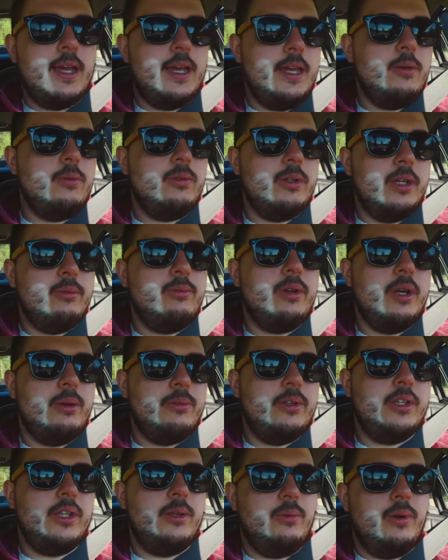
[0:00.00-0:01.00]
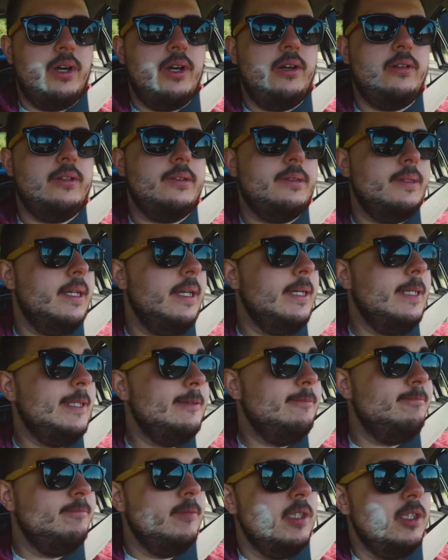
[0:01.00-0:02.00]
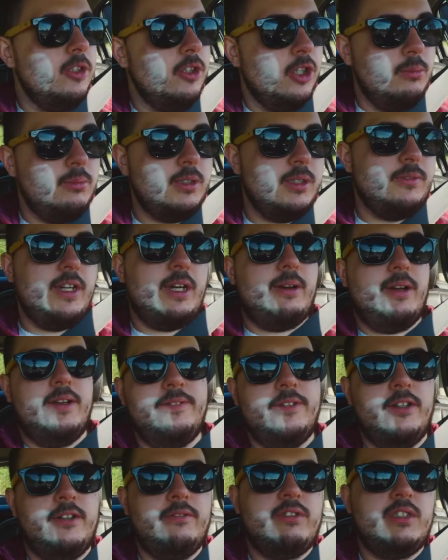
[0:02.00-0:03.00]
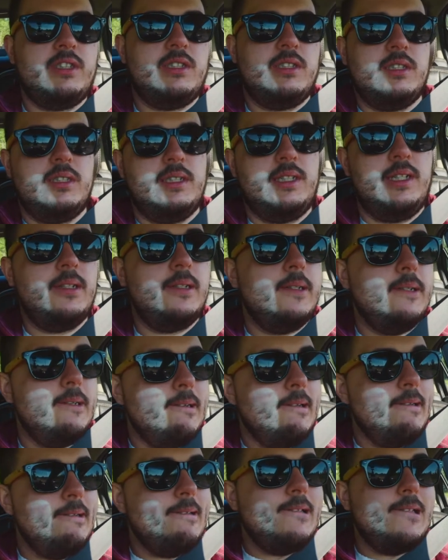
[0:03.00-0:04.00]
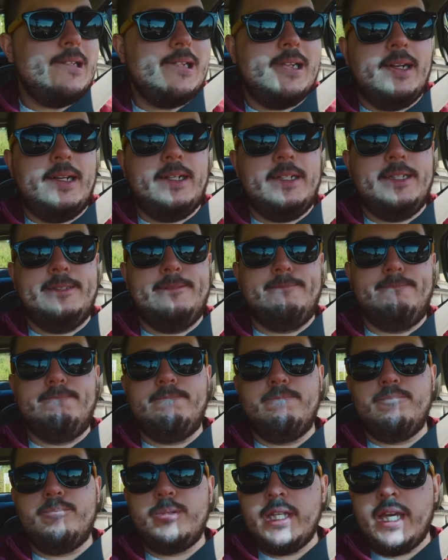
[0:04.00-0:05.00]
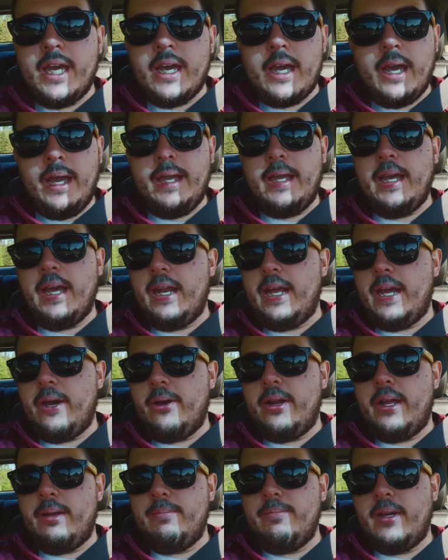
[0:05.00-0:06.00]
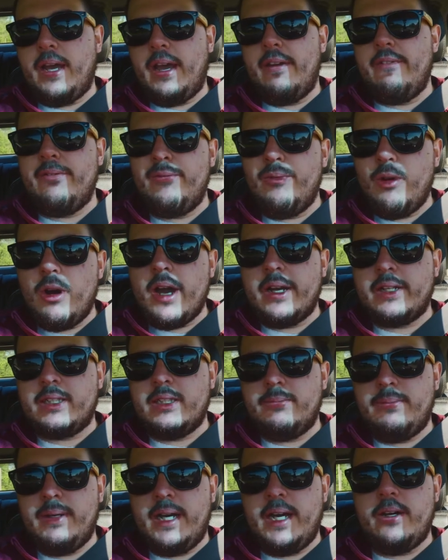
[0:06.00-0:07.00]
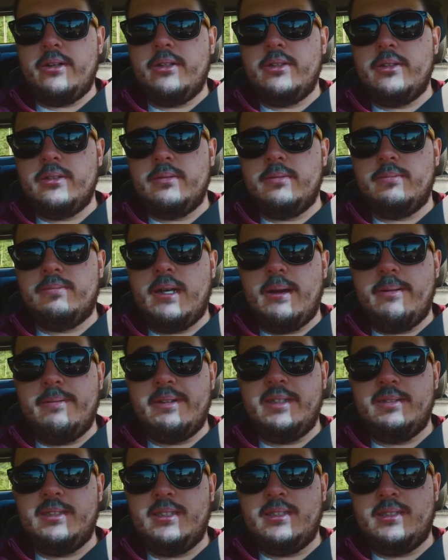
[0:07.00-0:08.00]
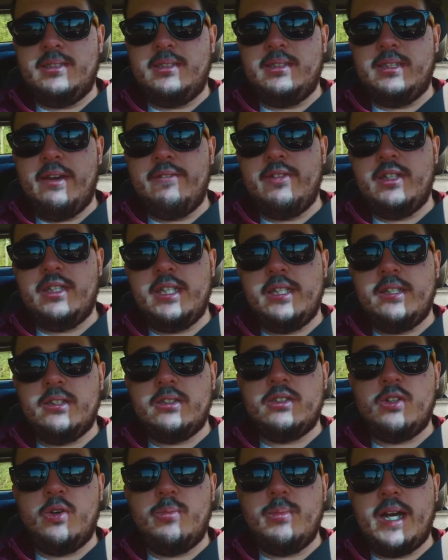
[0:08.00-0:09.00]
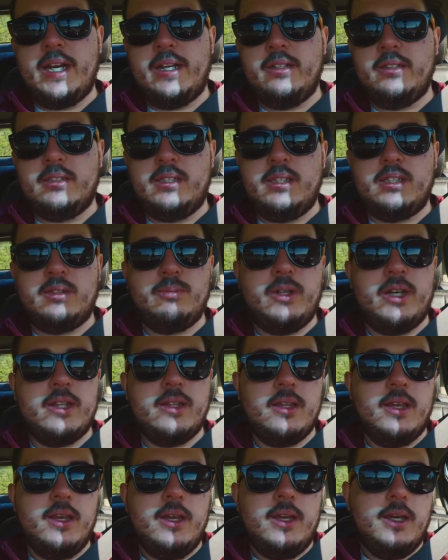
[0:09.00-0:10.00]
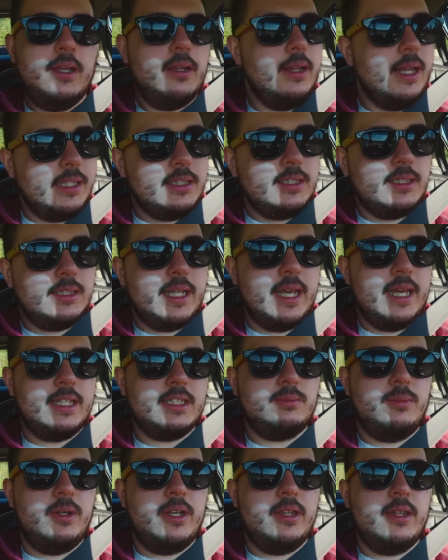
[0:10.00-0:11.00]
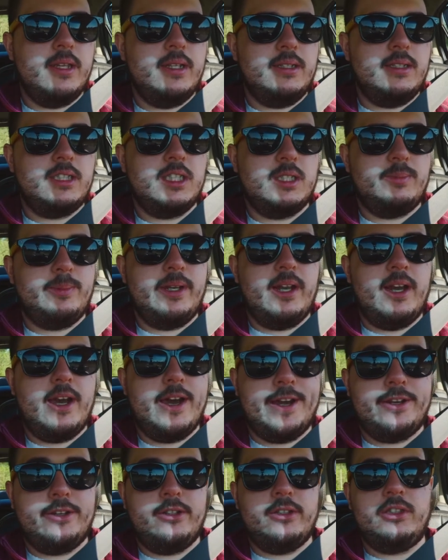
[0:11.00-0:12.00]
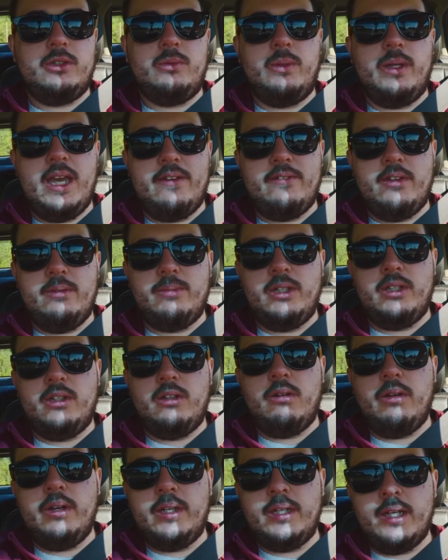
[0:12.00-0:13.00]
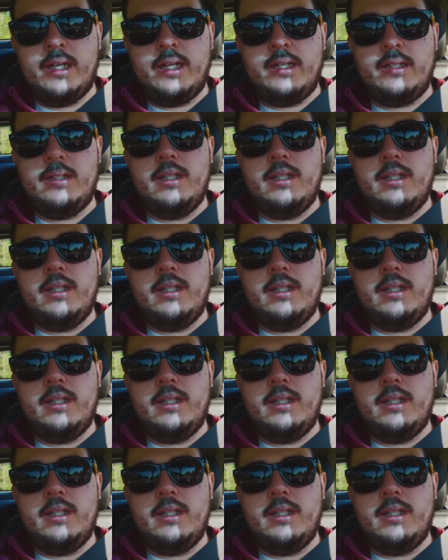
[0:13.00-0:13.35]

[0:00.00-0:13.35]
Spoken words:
went really well in terms of how I felt physically. But yeah, I got out. I've walked about probably 70 or so miles this month. Less than last month. It's just been hotter, so we haven't been going on